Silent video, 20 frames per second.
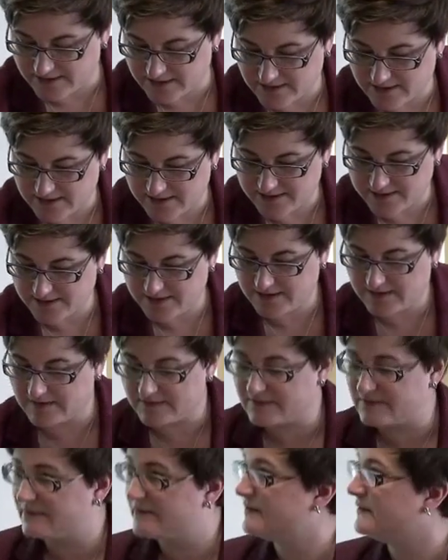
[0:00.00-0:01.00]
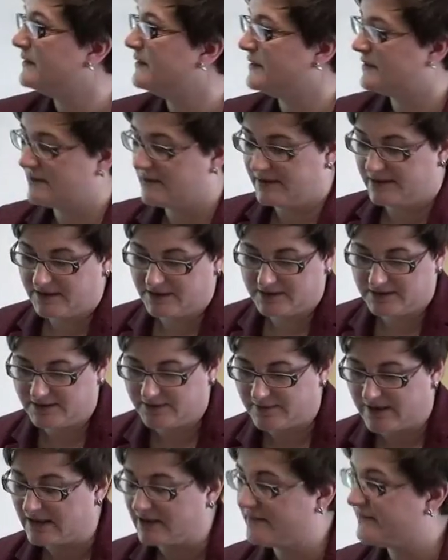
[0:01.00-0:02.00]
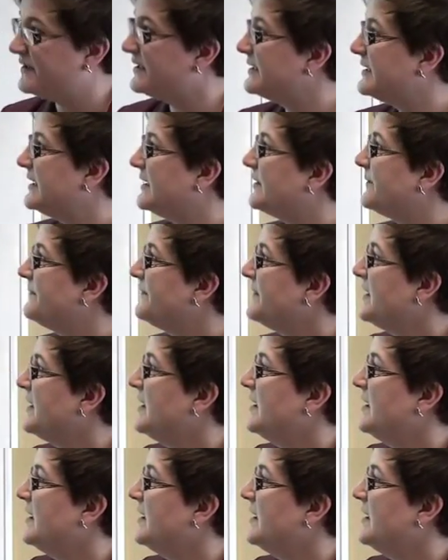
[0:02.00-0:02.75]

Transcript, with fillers: that I think is clinically relevant here.